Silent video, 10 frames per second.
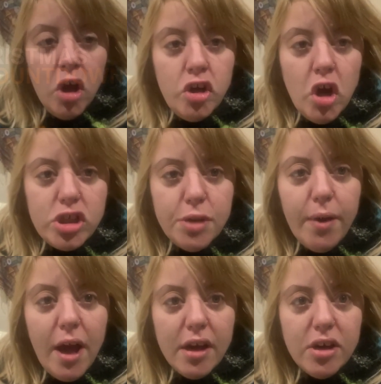Not at
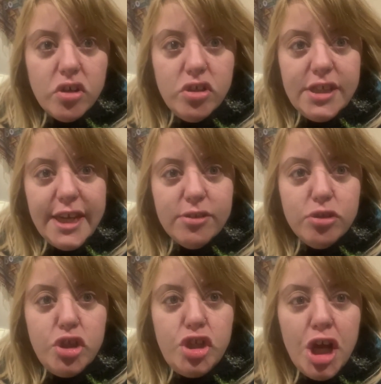work
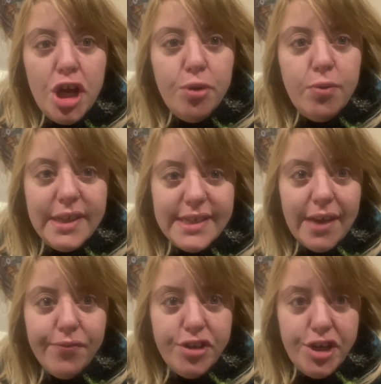until 2 this
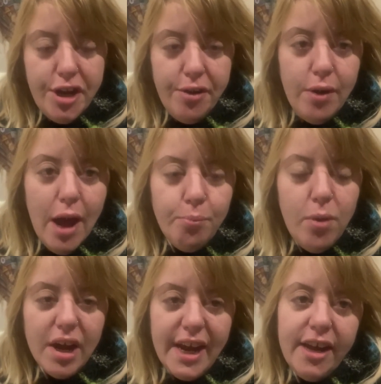afternoon. I'm
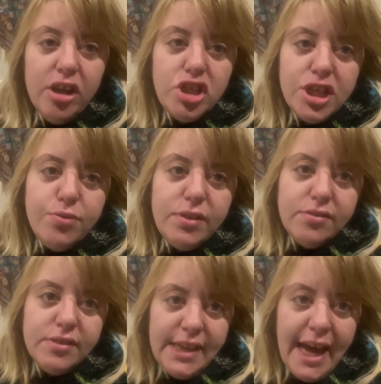working 2
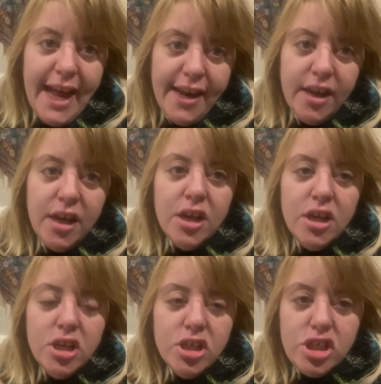till 10.
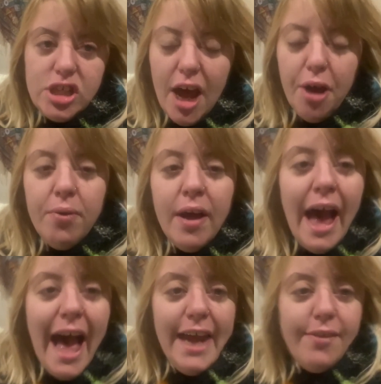So,
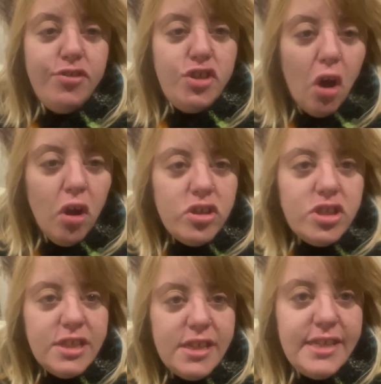I've donned
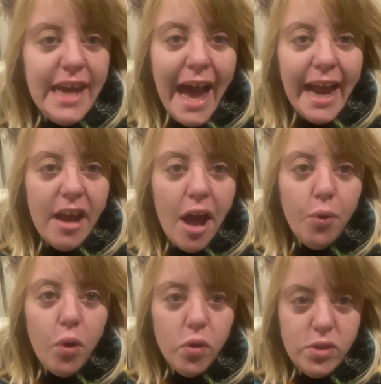the
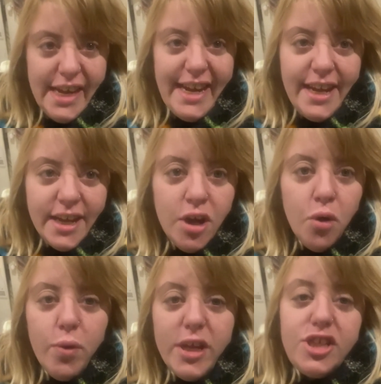Dino hoodie,
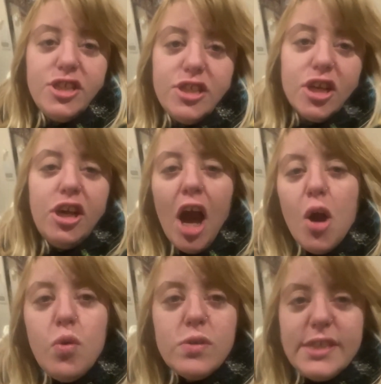which is the
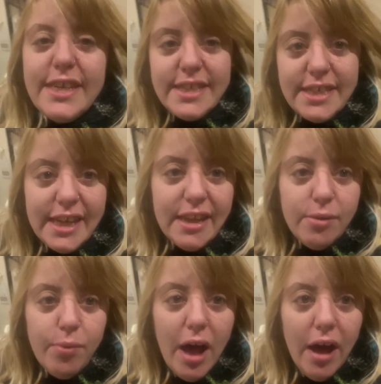coziest thing in
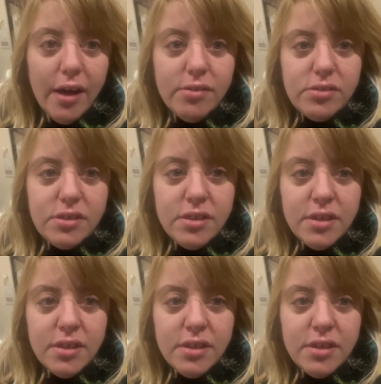the world.